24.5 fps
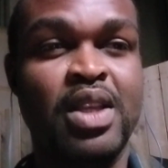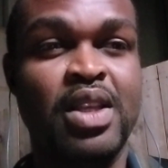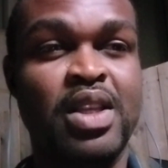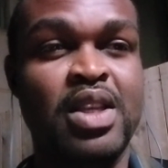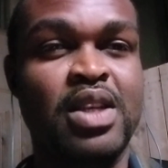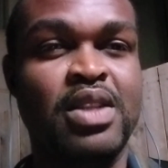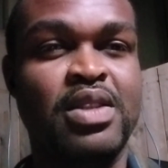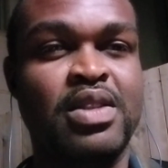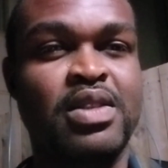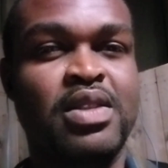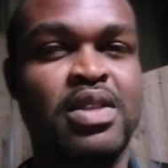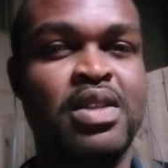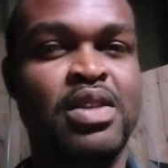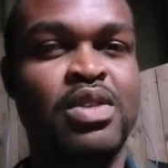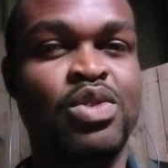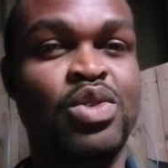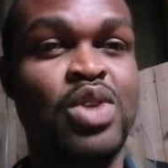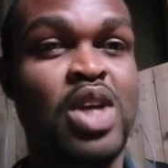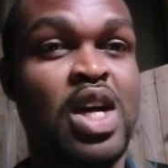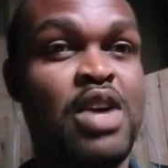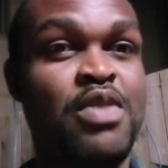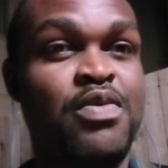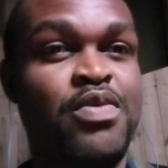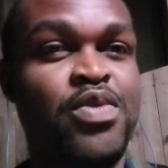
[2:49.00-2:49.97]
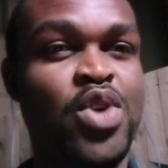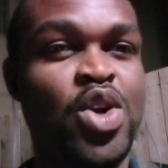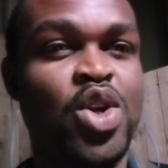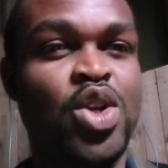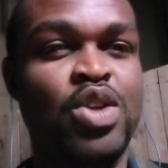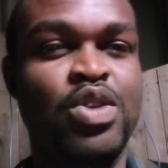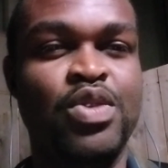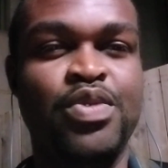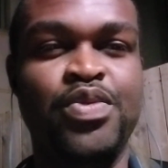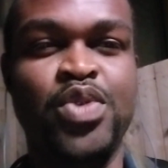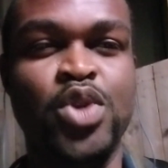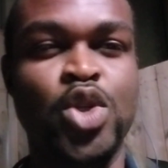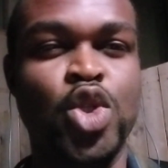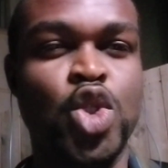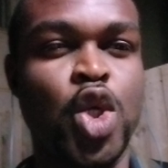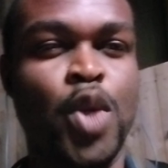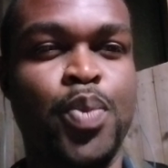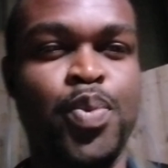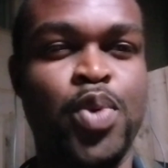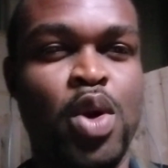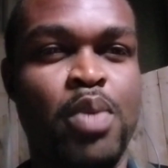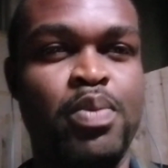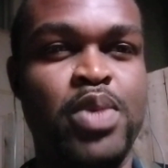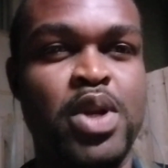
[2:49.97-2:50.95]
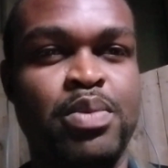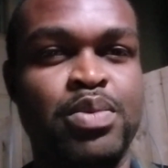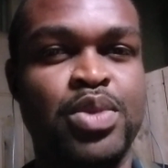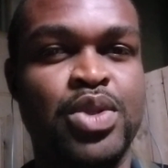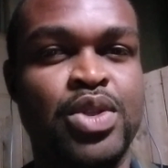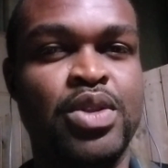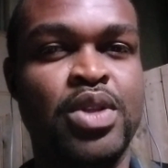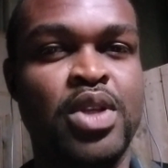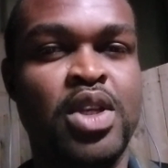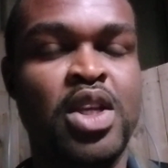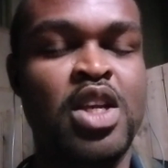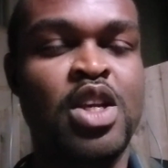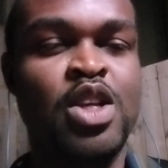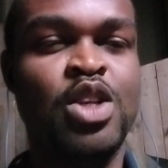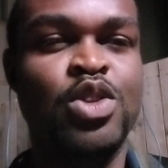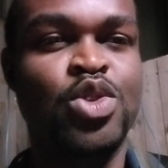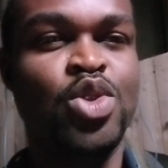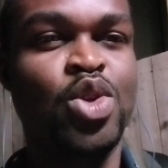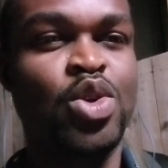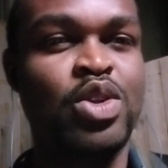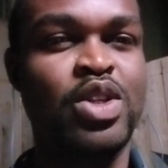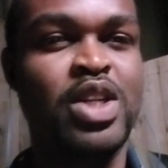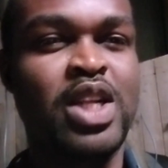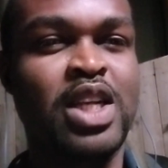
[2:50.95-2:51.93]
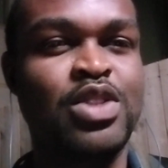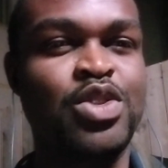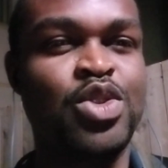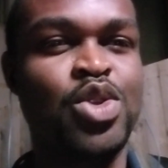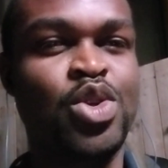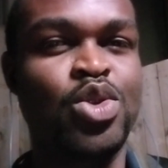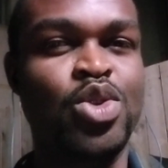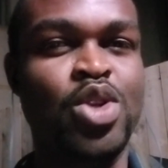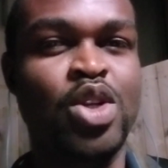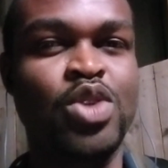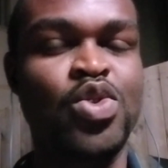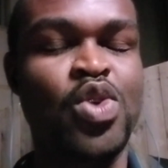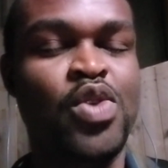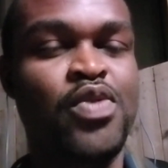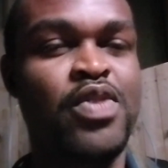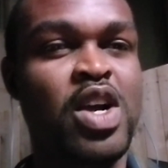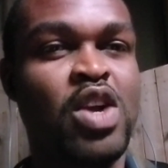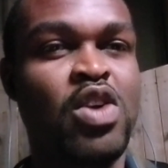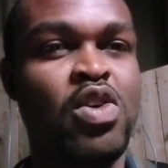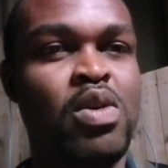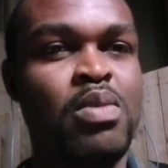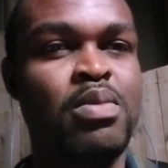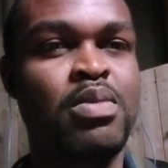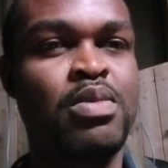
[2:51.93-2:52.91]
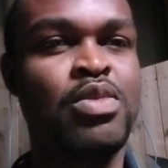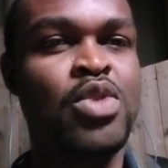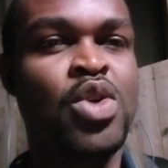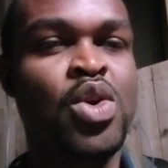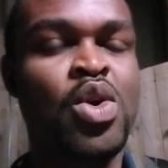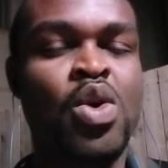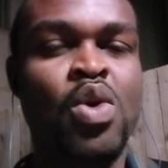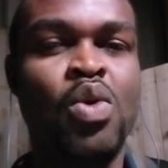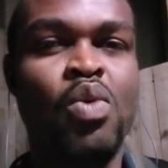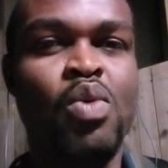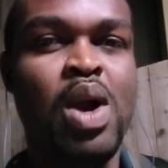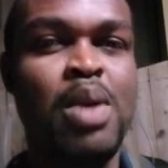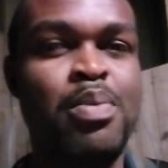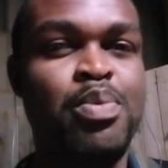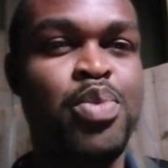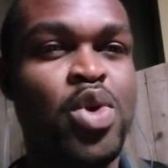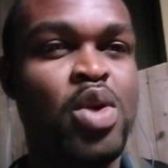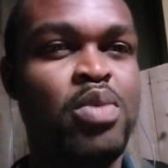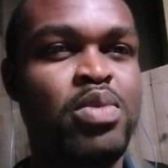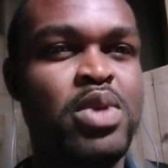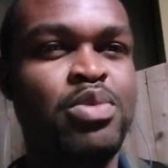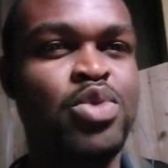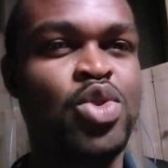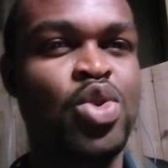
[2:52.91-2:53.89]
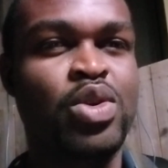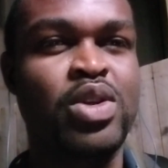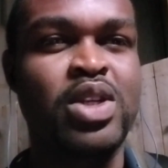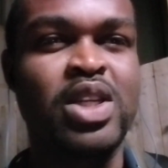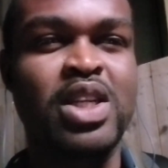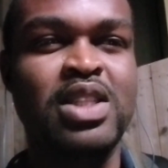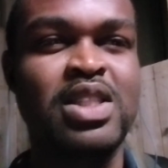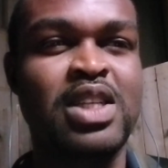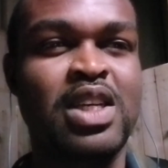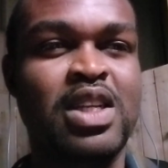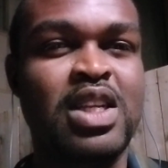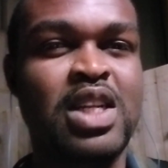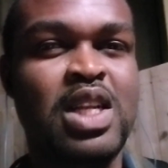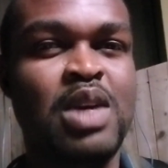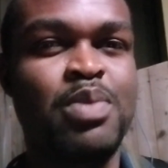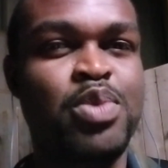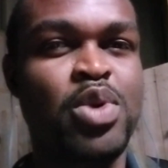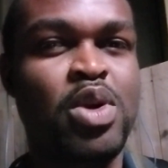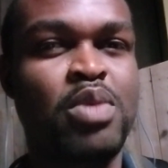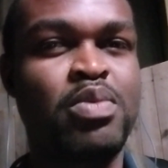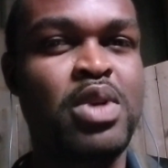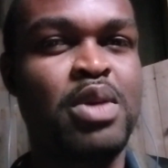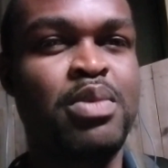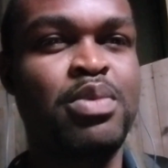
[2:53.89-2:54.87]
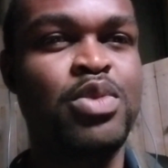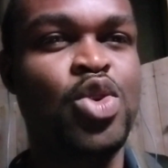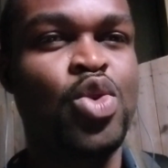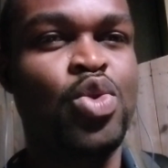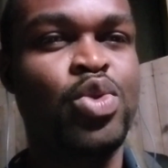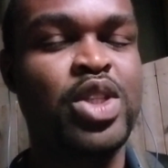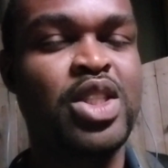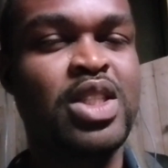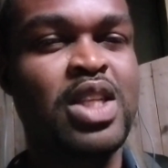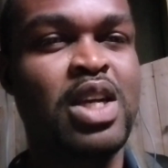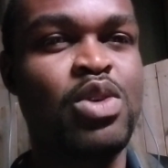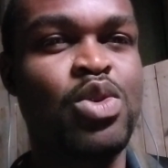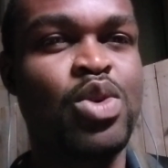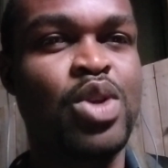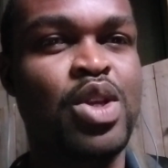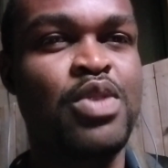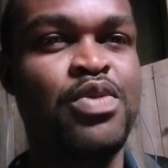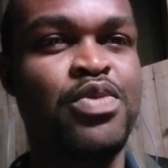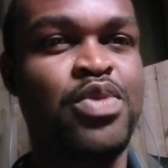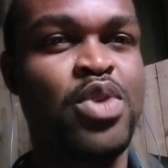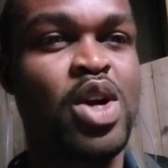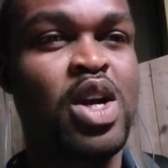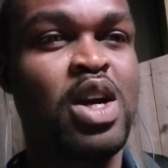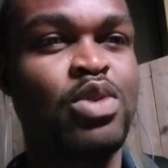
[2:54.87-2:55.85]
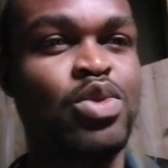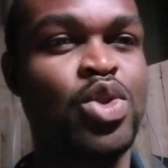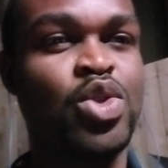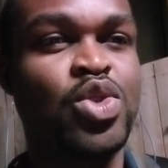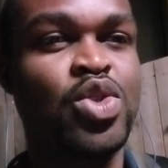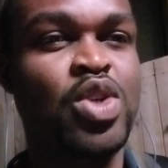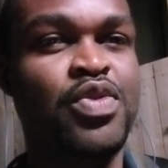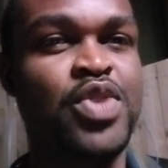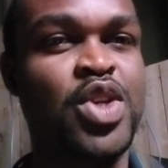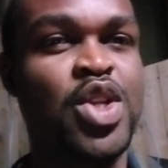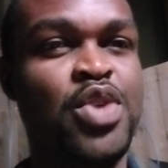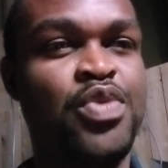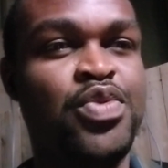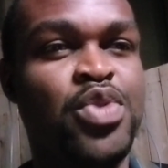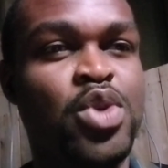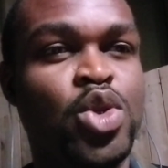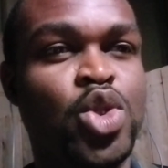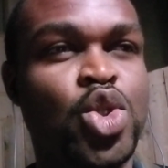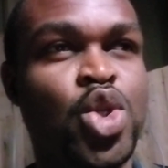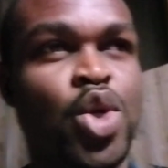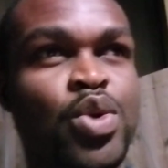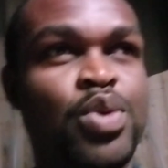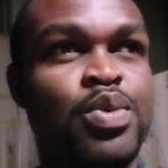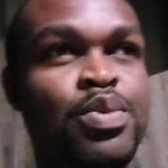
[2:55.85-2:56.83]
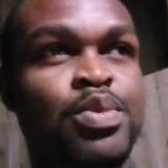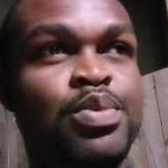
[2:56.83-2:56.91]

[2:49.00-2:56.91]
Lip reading: Yes, to avoid future problems, so that you don't overcome one problem to create another problem you will start looking for how to solve in the future.